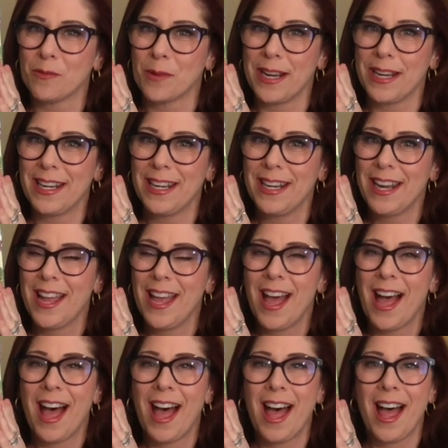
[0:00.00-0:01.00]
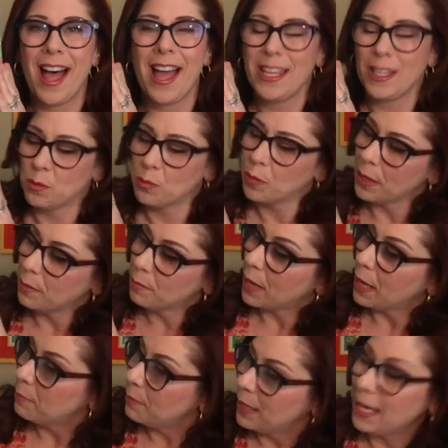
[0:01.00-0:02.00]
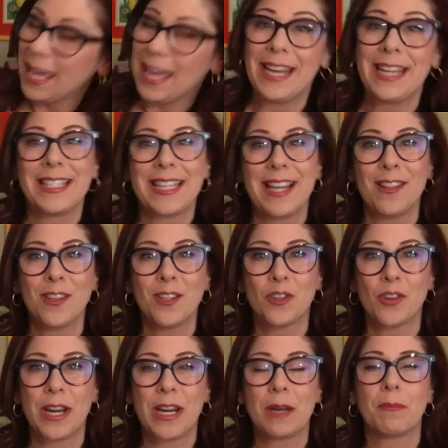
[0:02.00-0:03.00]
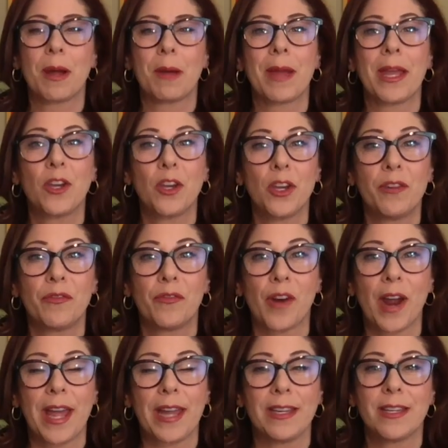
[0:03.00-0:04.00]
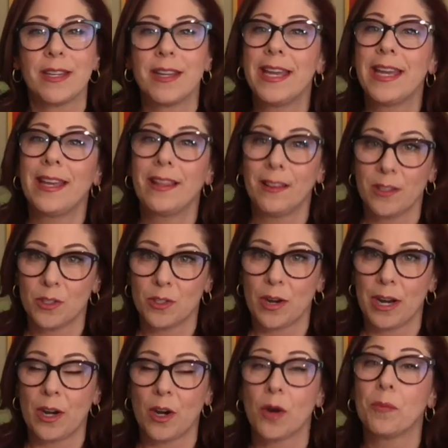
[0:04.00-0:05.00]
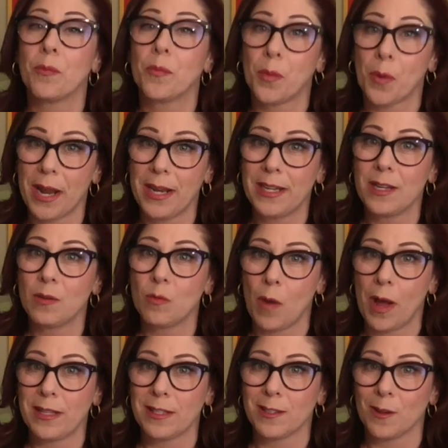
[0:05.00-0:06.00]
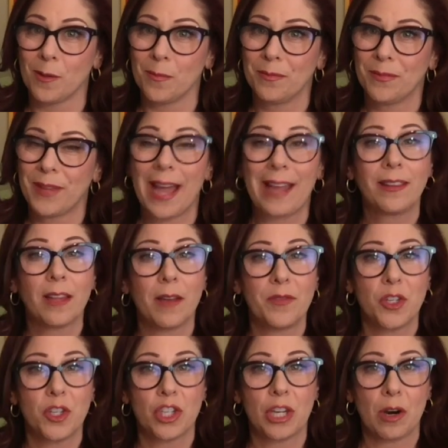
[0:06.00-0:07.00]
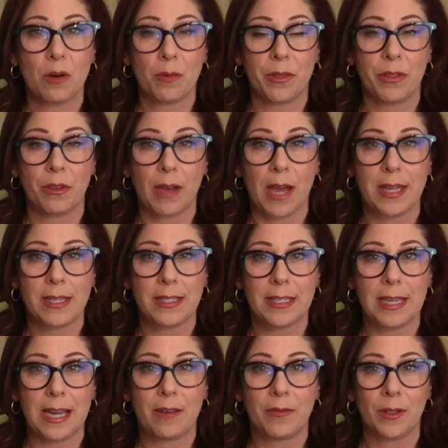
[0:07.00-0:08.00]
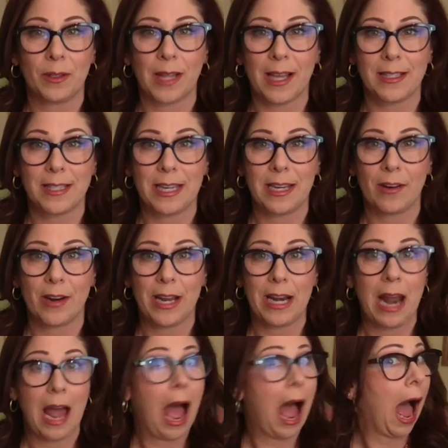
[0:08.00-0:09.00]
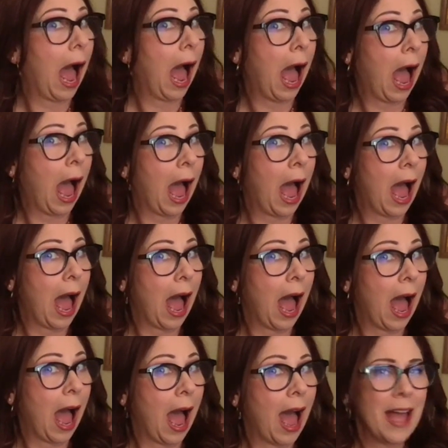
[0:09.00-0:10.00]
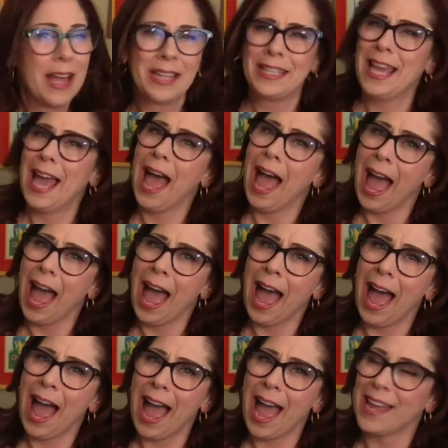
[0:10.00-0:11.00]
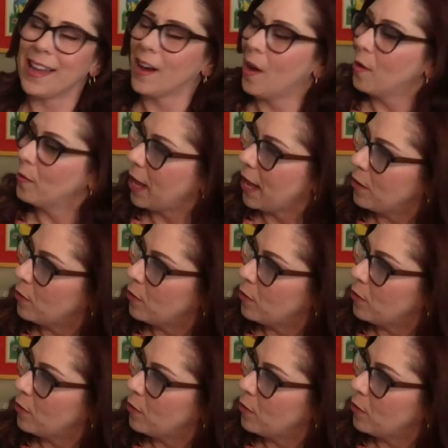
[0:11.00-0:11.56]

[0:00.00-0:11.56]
written. It's written by me and it's illustrated by my good friend, illustrator Brendan Wenzel. I'd love to share it with you guys today if you'd like to hear it. Yay! Okay,